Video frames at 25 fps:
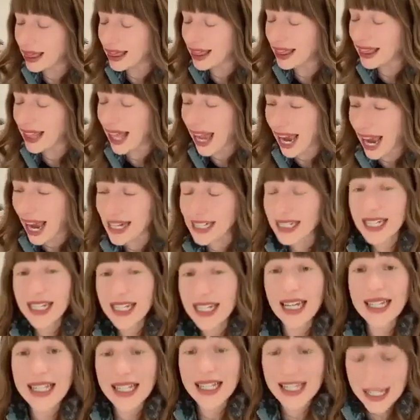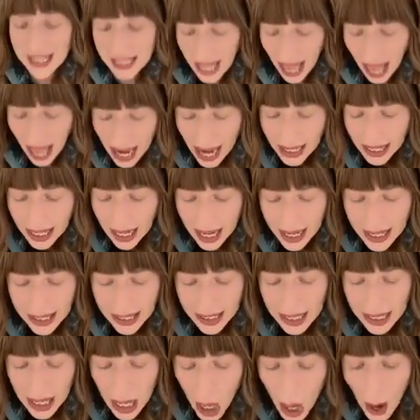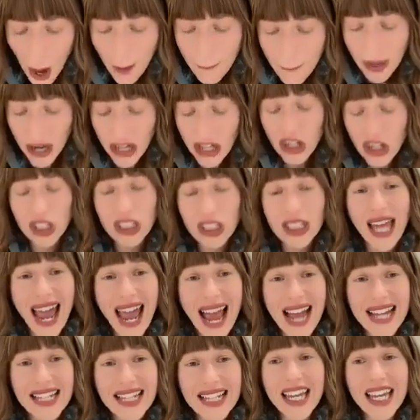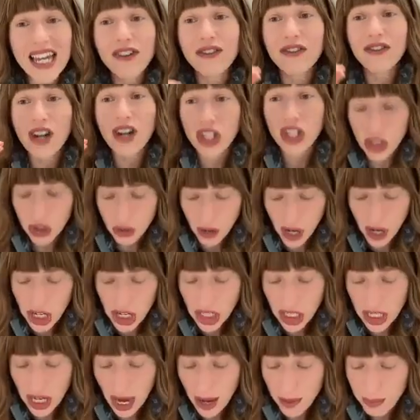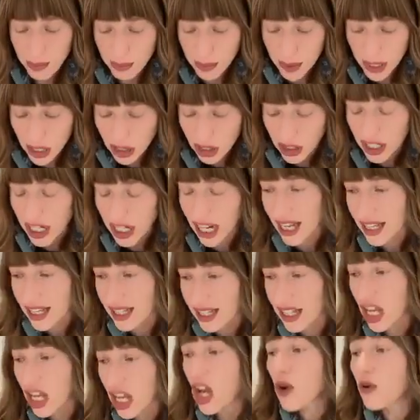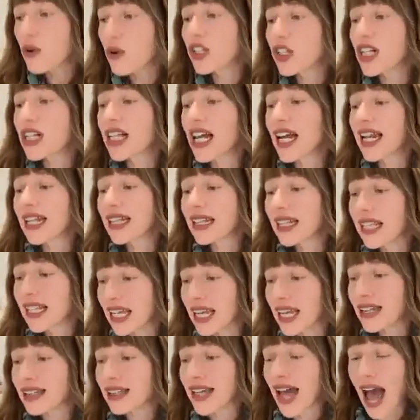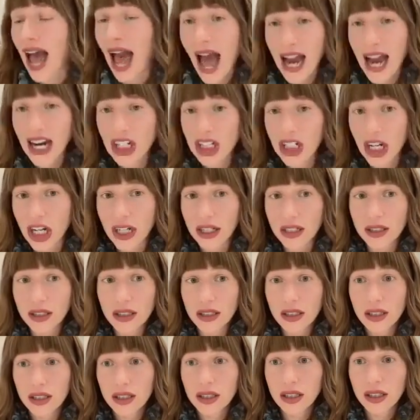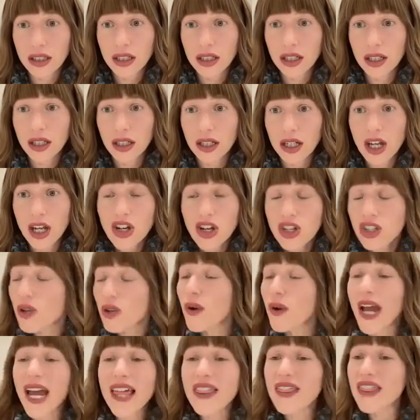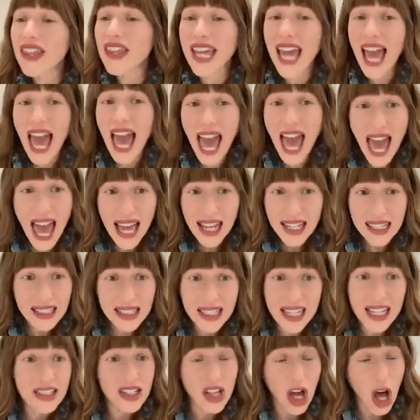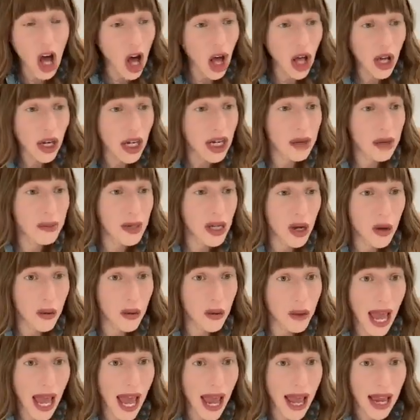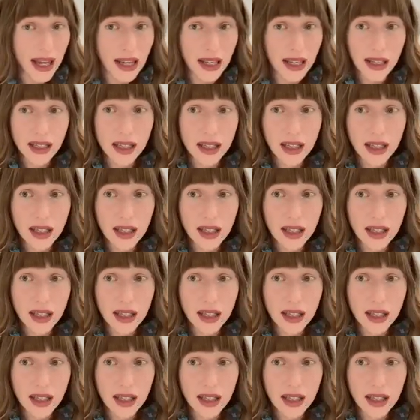landing in sadness, but you're landing in frustration and bitterness, which is going to lead to action. So in the end, it's all going to be okay,